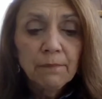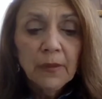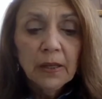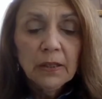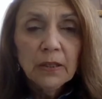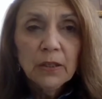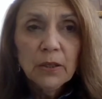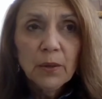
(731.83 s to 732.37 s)

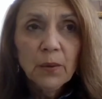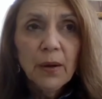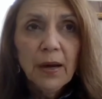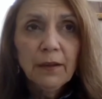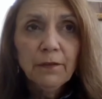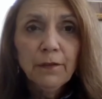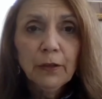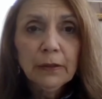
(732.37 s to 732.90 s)
So I
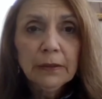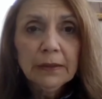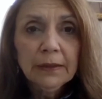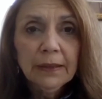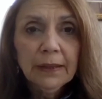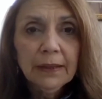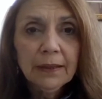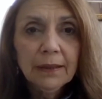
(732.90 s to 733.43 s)
felt
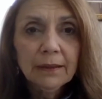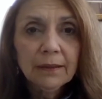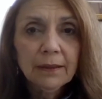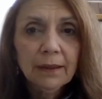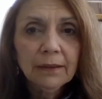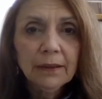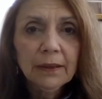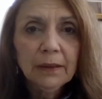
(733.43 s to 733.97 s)
like a
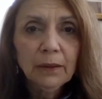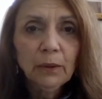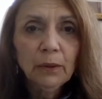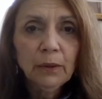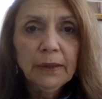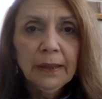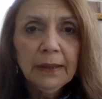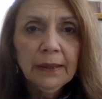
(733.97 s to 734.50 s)
little old
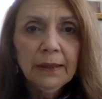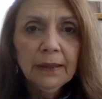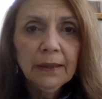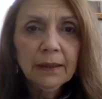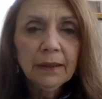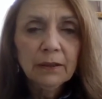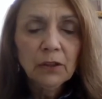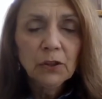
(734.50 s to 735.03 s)
lady
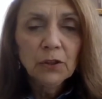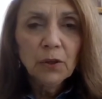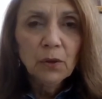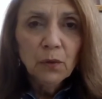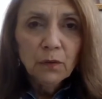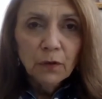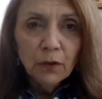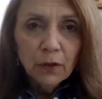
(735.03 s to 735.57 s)
hunched
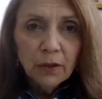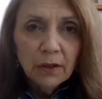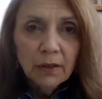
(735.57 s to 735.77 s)
over,